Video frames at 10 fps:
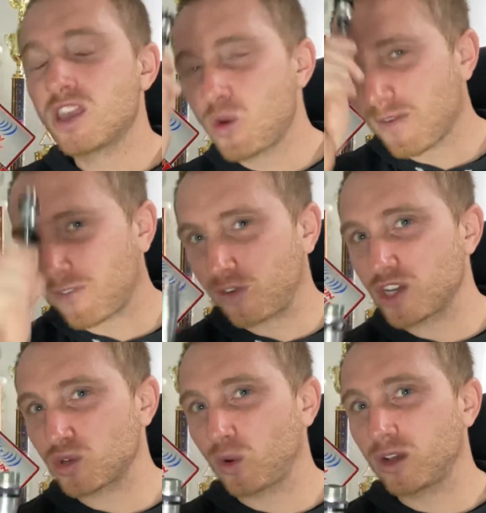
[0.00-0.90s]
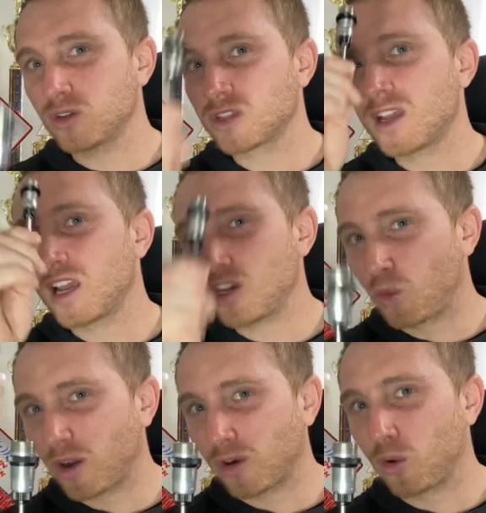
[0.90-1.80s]
You fresh oils and you
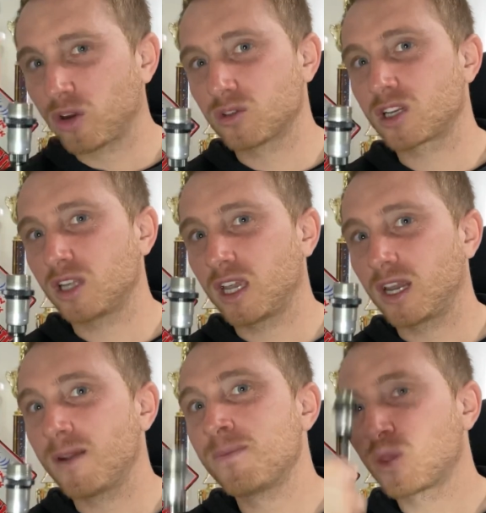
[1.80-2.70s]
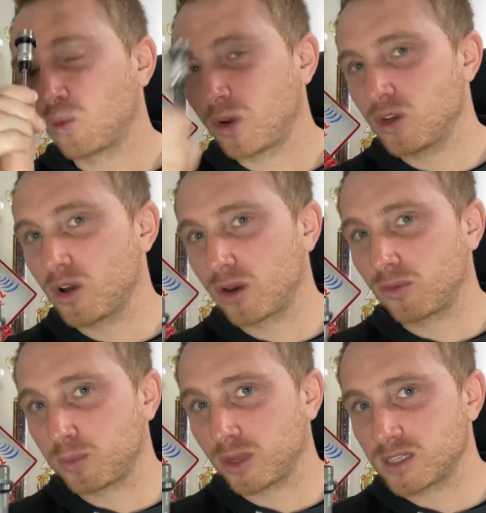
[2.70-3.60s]
want your oils clean when you go to replace